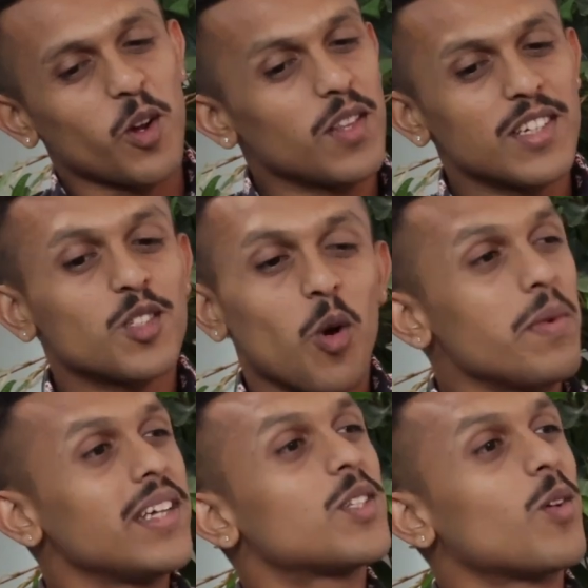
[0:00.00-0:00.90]
sure there's so
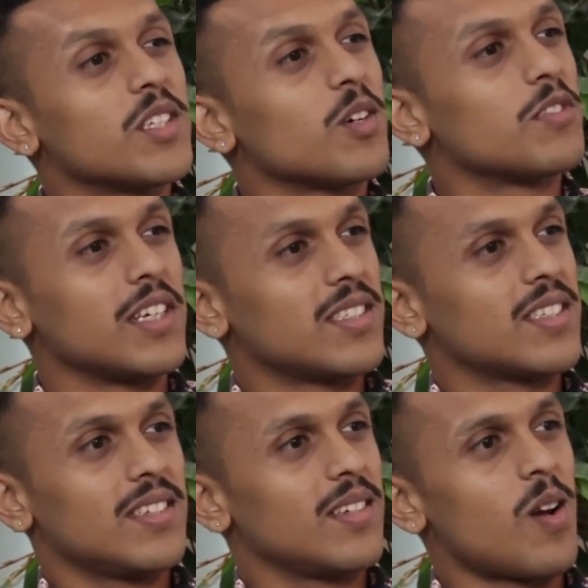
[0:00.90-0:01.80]
many stories of
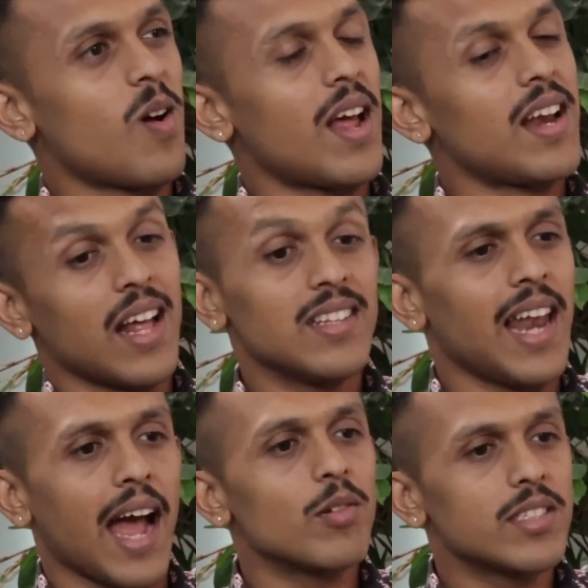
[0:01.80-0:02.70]
this, and the
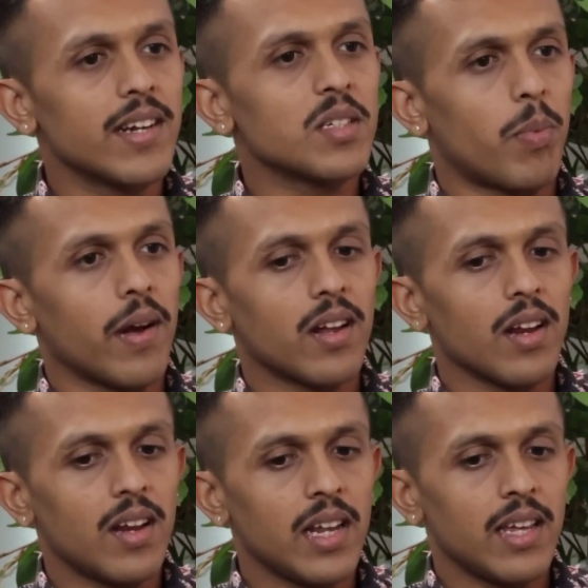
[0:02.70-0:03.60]
language thing is
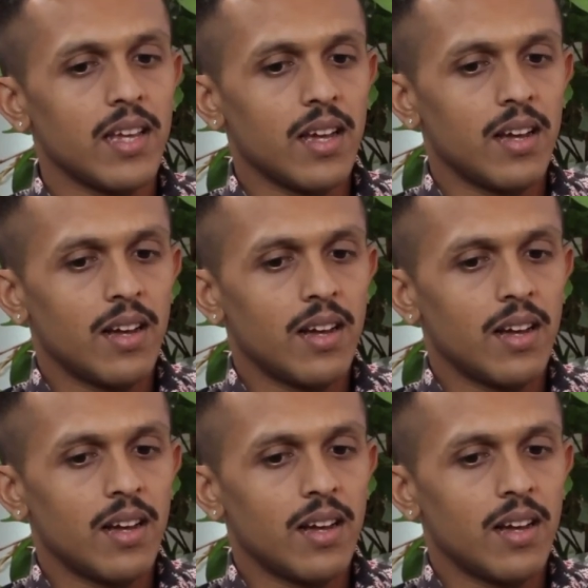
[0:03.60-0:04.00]
particularly,